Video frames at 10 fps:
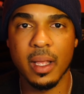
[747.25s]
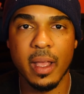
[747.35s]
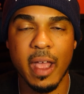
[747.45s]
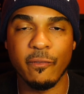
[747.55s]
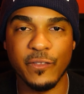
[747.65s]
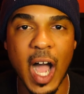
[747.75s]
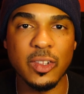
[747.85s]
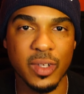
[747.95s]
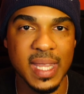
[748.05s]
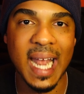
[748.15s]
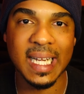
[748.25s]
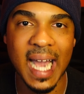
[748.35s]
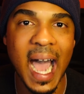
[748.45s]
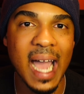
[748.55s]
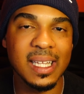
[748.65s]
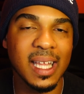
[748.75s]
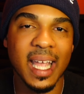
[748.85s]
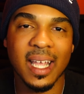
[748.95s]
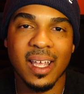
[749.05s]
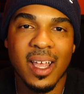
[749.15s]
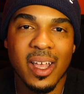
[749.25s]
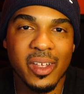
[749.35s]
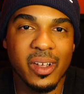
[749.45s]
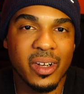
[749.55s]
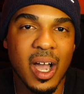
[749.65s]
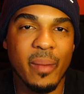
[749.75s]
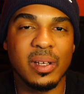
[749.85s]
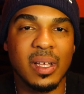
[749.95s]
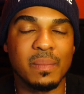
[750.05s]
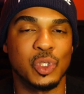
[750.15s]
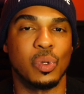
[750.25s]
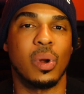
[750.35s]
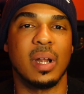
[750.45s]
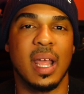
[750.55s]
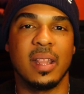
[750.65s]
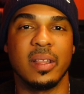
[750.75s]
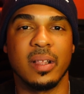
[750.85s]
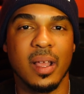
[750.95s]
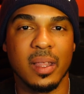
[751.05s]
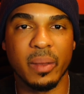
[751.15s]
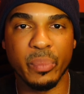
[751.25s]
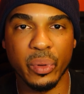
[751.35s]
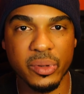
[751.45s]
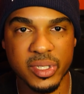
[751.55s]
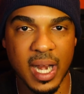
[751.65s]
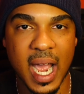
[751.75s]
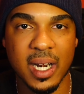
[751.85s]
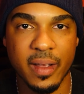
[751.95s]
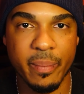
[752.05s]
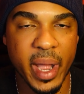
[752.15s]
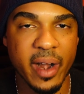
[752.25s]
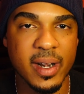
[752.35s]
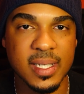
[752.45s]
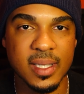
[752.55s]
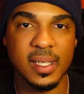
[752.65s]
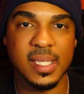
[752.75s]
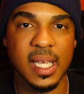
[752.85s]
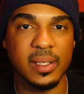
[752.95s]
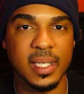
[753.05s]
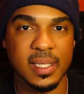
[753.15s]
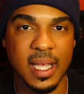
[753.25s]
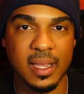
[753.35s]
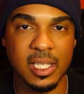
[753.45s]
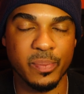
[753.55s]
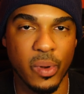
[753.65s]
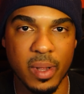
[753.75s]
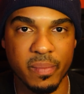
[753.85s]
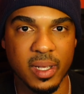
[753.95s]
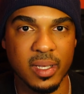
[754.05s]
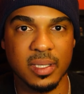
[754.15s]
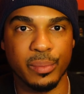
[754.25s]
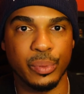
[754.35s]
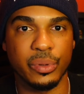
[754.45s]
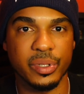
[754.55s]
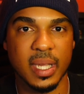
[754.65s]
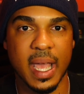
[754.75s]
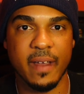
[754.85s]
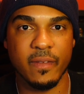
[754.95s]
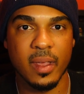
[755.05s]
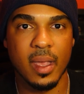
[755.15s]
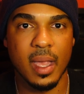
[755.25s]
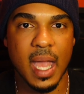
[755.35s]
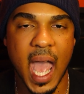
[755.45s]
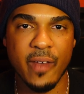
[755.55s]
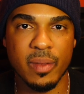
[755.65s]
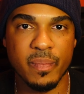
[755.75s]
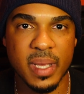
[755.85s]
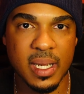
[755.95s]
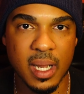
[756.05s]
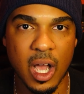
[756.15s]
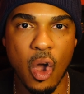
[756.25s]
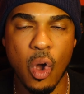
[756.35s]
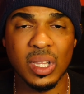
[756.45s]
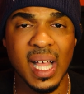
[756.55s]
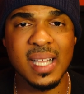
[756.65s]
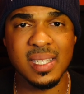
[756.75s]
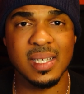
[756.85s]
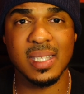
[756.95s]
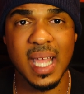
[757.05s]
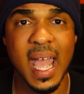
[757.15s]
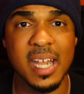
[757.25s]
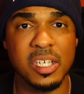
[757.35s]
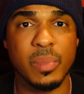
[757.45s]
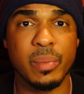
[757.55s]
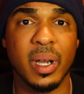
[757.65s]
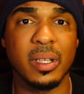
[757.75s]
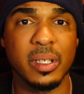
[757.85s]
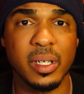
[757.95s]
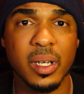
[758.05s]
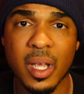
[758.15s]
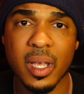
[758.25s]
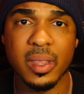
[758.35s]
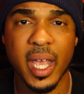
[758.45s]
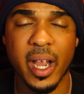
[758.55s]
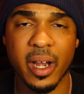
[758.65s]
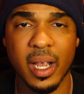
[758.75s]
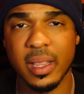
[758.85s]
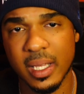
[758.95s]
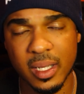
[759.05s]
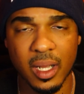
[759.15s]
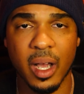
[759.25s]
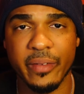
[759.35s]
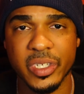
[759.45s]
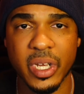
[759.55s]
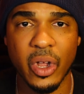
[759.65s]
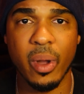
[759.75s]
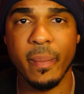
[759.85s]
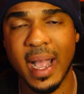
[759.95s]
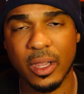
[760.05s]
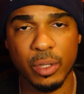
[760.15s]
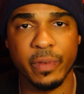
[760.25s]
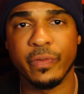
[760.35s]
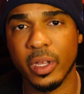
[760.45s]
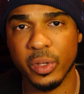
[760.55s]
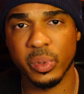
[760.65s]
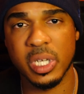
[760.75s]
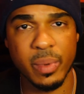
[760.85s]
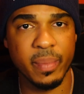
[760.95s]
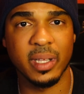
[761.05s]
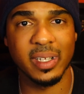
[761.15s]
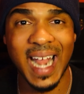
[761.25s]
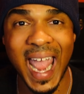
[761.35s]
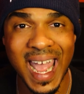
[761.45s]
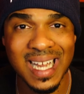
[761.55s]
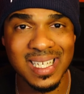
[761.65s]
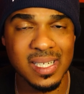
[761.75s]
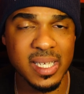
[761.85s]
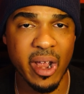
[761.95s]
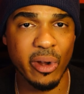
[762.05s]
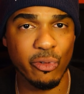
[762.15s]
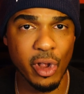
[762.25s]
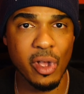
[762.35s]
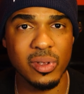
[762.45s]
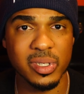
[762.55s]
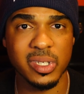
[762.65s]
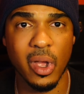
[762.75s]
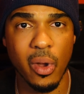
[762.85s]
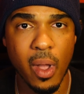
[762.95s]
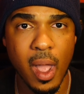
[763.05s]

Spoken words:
and follow that guide. Like, you're coming up short, and the Bulls are kind of embarrassing the Celtics at this point because the Bulls haven't been a whole lot since they had Jimmy Butler there, and then obviously going back a little bit further with Jimmy Butler and Derrick Rose. So,